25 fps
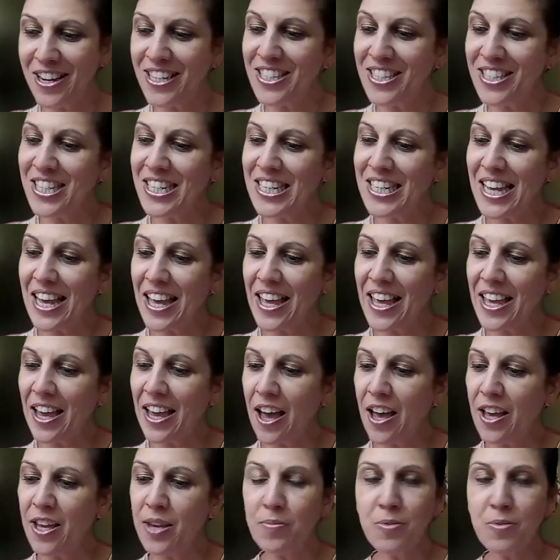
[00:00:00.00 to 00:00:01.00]
And today
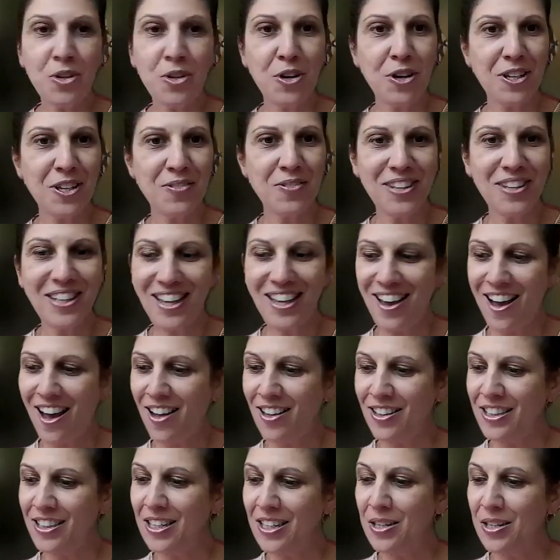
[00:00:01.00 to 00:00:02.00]
I am talking with
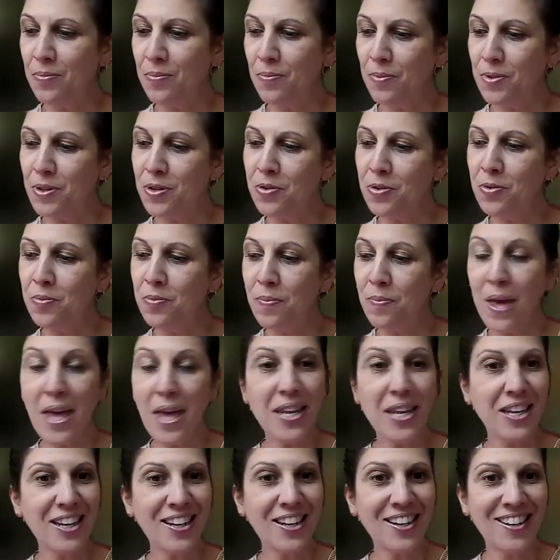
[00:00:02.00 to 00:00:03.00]
Colleen Bute
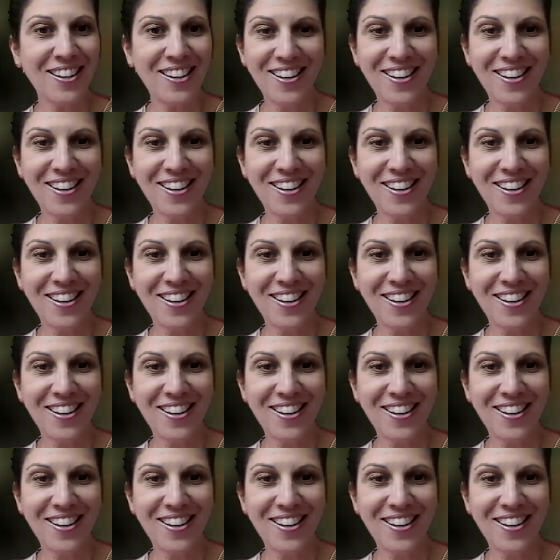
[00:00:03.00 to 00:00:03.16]
Bennett